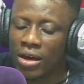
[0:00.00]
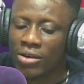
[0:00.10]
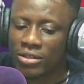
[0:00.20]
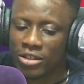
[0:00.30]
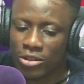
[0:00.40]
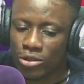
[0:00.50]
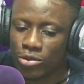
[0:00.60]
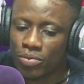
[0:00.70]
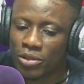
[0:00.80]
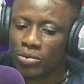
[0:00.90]
on
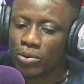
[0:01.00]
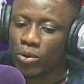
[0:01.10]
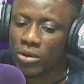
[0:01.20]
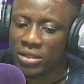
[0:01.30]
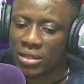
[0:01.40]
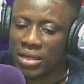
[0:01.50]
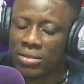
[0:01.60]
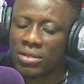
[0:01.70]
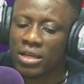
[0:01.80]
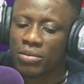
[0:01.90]
digital billboards
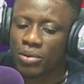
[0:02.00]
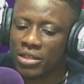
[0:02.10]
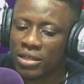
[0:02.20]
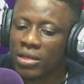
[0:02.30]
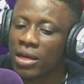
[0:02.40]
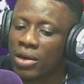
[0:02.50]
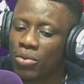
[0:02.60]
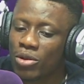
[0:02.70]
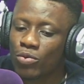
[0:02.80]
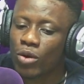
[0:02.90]
and celebrated
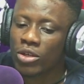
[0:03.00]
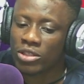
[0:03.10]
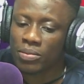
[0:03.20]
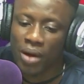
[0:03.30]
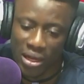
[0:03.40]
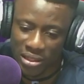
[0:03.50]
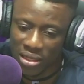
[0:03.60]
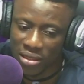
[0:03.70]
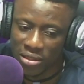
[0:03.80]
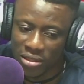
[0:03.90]
with watch
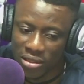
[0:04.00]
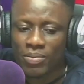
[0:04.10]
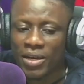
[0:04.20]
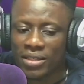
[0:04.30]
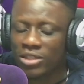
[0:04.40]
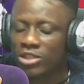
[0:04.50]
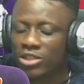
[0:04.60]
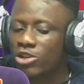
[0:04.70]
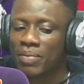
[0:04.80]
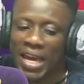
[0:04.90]
parties, despite
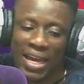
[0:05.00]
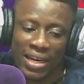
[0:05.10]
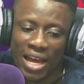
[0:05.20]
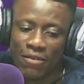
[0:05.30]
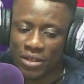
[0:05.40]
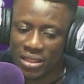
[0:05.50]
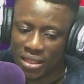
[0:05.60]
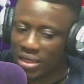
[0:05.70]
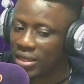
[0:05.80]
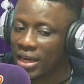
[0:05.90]
enduring pain and
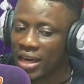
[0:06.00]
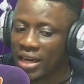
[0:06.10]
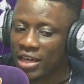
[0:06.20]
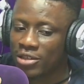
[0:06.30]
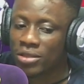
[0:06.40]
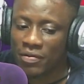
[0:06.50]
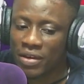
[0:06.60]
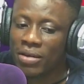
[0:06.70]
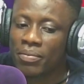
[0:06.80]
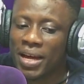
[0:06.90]
fatigue,
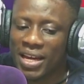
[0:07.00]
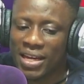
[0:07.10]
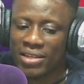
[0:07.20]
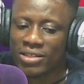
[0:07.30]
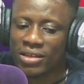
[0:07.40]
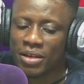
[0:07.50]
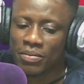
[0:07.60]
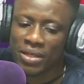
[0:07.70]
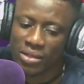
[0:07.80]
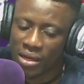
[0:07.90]
driven by his
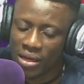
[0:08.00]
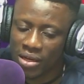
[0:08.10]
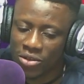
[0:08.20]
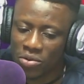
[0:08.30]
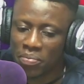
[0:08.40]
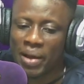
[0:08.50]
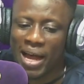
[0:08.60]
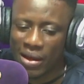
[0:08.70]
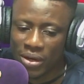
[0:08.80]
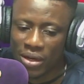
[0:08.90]
commitment to
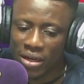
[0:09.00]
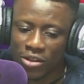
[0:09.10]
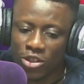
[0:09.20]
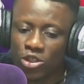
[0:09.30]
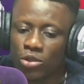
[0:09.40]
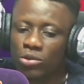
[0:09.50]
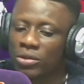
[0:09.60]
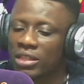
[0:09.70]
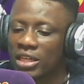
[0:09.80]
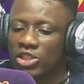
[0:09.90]
empower the
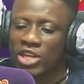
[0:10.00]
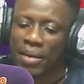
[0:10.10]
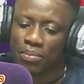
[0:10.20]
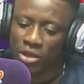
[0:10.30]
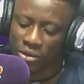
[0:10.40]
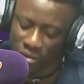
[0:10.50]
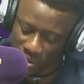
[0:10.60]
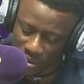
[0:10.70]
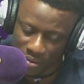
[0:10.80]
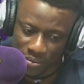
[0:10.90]
children he
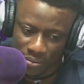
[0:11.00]
champions.